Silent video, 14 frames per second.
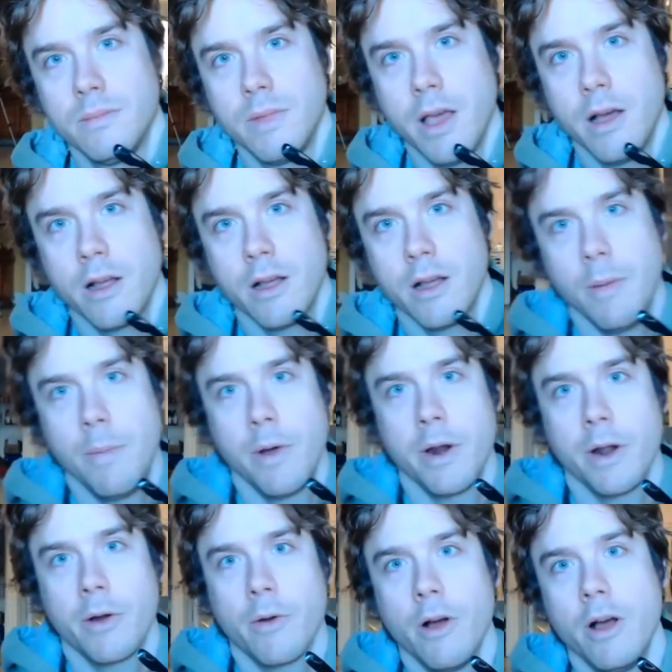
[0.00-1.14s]
They hung him up on
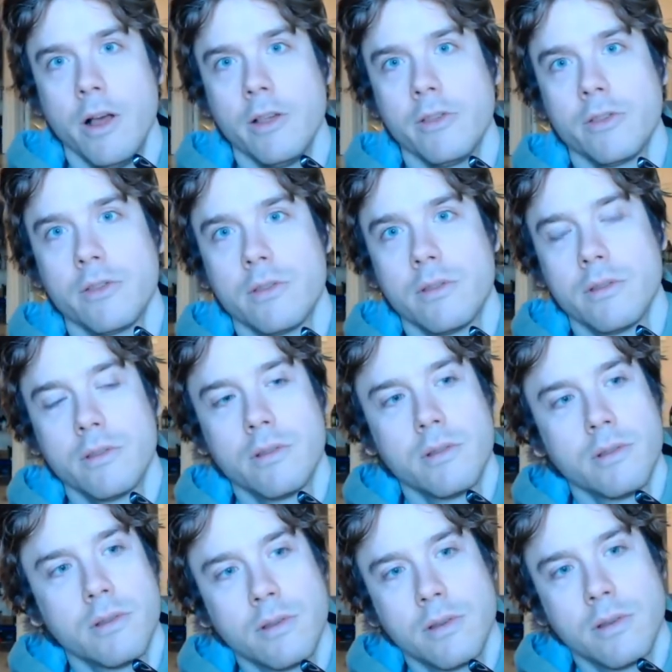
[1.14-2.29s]
a cross
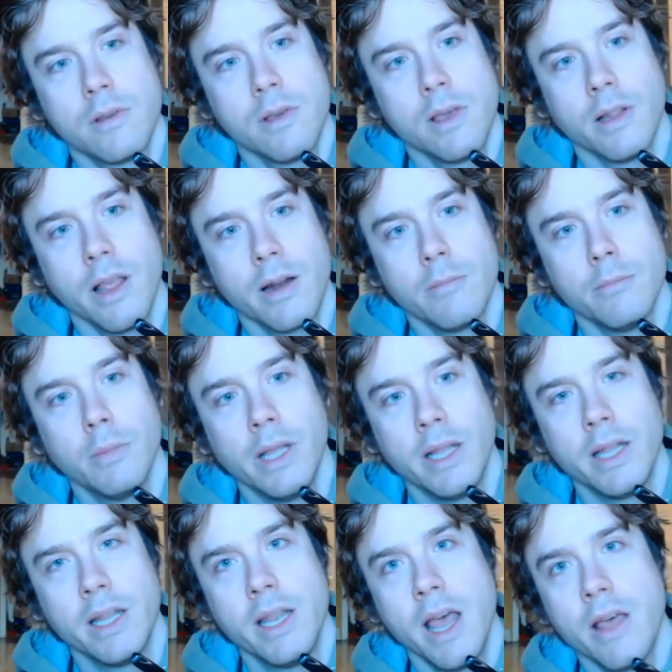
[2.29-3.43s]
and let him
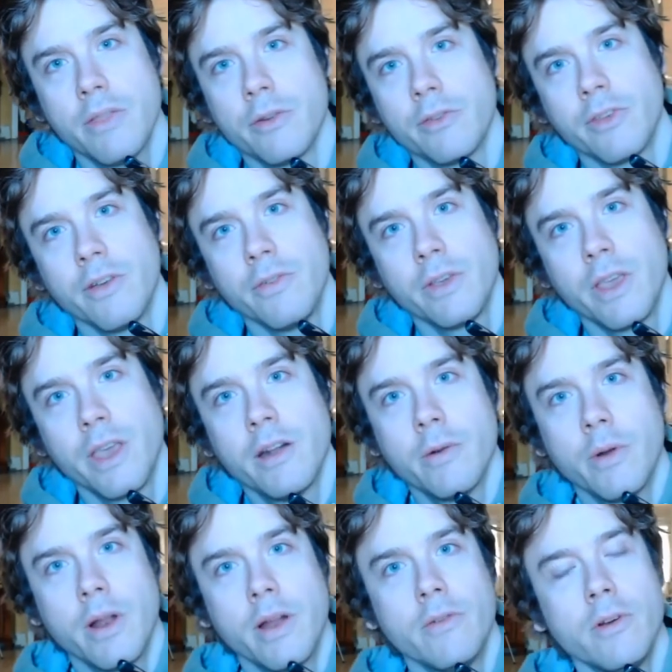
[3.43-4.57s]
bleed to death or suffocate
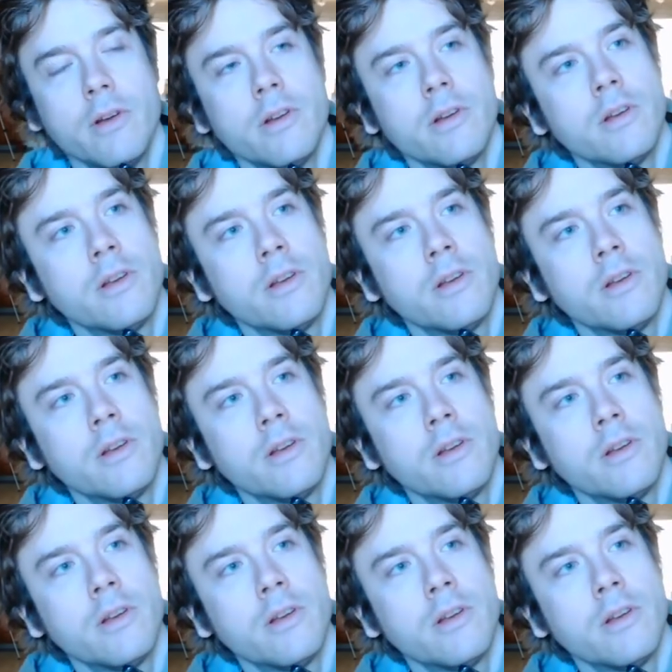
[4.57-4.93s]
or whatever.